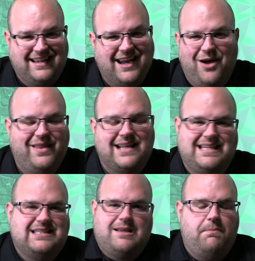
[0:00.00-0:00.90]
You know, that's
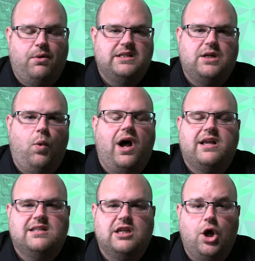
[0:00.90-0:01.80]
as simple as it
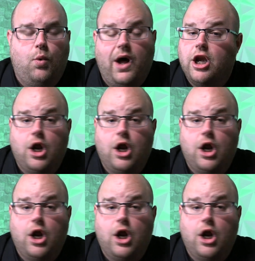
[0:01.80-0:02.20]
was. And you know what?